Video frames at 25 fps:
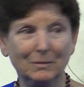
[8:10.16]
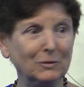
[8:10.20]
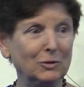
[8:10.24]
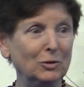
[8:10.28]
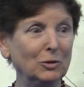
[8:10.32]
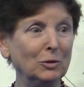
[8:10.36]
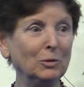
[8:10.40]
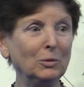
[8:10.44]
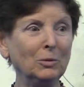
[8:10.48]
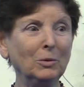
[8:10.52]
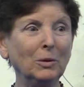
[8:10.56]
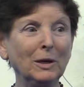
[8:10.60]

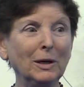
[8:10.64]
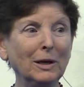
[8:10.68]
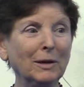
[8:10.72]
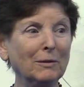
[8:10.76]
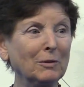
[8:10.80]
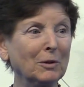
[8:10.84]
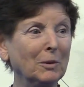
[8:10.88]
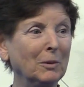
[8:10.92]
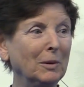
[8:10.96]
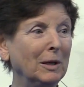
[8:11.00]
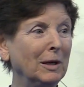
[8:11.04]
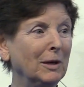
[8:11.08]
do what
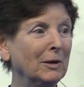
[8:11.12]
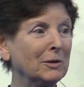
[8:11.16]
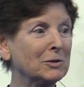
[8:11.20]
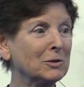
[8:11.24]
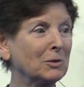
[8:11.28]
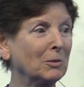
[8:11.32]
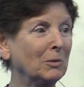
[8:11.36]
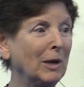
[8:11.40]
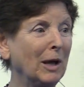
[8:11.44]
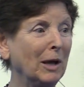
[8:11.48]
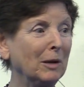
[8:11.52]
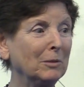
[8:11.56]
everyone
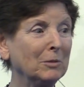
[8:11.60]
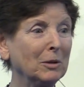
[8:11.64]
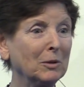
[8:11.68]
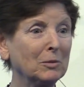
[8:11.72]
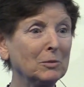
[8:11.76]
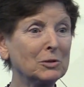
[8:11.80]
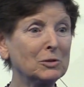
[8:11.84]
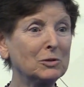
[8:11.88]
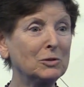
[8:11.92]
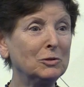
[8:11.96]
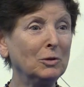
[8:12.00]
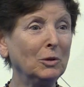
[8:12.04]
else around me
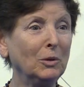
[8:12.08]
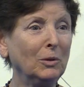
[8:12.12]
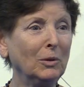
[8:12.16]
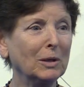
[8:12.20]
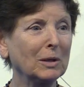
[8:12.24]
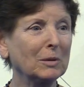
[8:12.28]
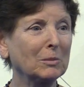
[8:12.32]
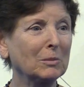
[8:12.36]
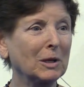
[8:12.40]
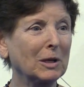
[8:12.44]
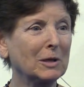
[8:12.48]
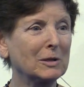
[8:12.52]
was
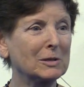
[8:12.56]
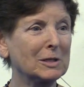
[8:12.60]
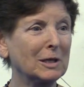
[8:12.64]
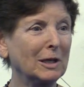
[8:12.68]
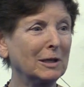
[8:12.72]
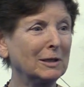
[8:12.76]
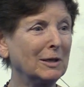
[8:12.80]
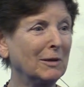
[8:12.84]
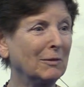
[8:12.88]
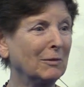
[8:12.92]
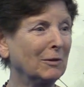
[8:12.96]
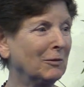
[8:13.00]
doing because
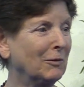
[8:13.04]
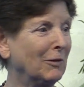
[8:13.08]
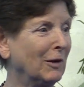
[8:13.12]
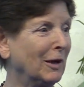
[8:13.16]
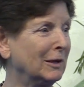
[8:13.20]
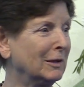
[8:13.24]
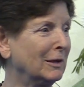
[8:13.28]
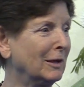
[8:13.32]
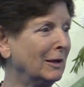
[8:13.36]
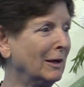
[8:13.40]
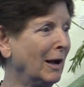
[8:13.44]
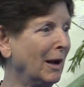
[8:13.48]
I'd never
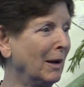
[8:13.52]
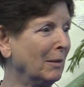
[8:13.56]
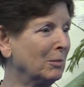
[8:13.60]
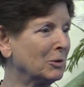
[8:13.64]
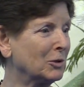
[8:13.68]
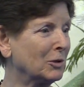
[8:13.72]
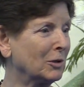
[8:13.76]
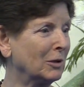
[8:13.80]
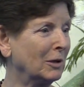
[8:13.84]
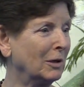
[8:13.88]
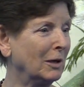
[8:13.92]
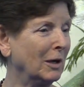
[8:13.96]
find an
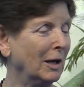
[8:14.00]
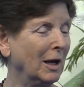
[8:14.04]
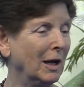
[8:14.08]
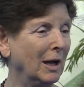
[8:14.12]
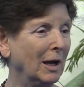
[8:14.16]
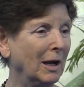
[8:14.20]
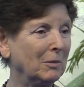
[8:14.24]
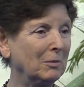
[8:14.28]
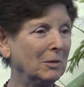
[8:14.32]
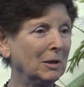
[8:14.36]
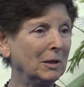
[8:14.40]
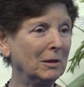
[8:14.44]
option.
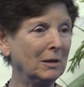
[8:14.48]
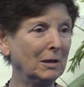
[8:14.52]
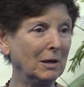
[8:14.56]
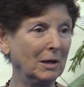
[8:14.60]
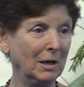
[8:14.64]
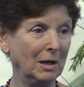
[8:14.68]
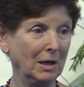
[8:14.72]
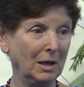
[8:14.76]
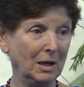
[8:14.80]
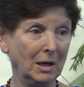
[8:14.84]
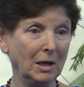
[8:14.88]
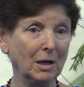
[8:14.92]
I
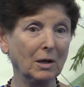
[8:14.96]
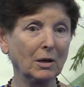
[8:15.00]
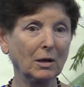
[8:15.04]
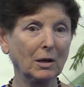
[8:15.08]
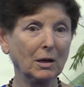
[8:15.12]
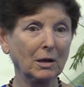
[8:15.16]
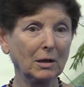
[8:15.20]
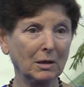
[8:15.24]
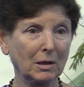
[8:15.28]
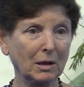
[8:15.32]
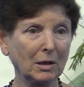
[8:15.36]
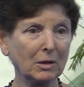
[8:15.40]
mean,
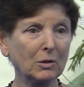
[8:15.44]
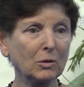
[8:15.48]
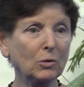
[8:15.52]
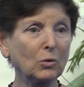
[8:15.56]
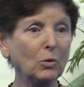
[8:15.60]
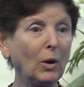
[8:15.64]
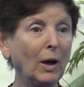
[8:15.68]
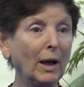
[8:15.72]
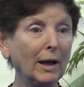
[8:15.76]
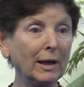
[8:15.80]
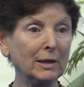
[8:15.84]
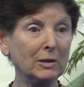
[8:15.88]

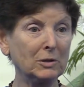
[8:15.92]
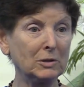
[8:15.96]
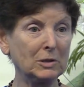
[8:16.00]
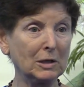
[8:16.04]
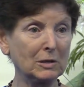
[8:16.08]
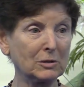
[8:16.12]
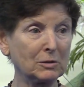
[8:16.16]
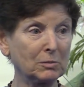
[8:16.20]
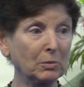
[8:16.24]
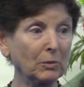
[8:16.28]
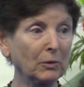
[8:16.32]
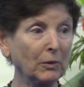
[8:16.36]
quiet
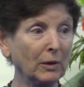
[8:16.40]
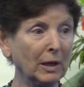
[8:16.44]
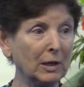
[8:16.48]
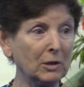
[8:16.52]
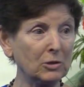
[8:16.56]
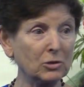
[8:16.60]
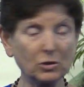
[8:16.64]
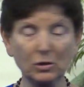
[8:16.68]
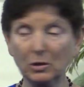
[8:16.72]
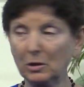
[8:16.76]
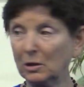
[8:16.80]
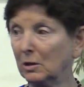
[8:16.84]

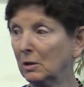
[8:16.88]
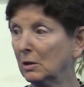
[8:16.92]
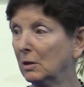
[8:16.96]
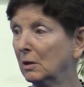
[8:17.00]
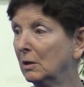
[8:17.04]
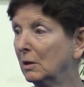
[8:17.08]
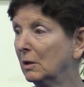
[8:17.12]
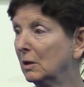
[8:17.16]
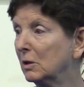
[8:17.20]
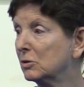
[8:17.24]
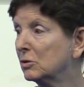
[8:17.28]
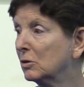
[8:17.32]
desperation.
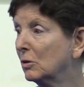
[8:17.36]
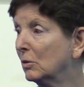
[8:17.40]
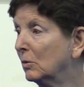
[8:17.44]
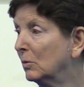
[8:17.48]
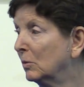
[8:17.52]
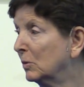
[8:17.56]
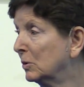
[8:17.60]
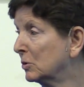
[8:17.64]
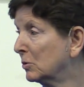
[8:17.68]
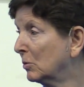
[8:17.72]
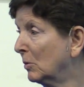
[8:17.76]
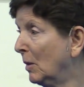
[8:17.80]
So
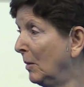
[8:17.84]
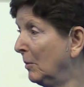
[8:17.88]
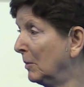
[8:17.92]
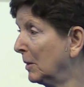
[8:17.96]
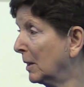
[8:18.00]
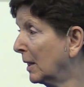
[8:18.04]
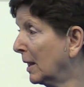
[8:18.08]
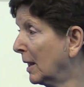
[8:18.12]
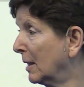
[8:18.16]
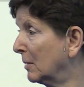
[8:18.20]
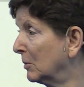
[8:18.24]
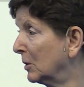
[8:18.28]
when
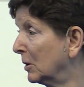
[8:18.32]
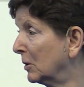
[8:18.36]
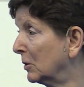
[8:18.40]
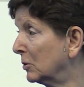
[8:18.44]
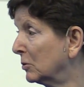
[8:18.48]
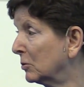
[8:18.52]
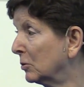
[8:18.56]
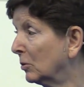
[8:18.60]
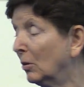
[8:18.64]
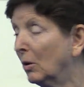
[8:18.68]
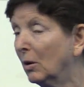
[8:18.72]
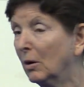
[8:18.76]
Swami came in
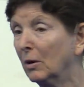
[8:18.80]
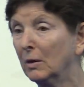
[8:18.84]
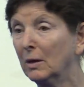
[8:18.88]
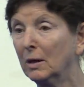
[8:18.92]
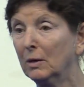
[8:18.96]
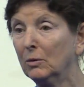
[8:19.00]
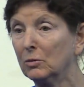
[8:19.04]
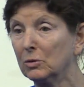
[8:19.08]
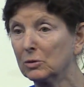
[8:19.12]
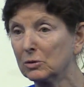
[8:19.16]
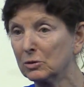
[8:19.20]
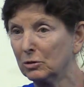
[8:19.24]
the door,
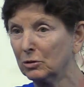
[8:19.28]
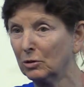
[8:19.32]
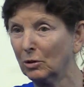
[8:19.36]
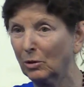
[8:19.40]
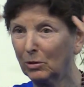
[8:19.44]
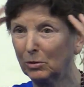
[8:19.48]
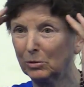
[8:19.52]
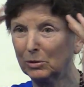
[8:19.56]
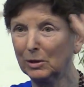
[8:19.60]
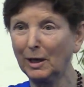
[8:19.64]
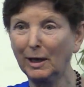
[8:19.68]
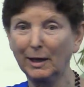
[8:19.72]
there was
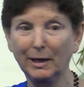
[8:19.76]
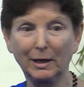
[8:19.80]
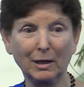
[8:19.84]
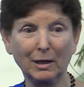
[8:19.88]
no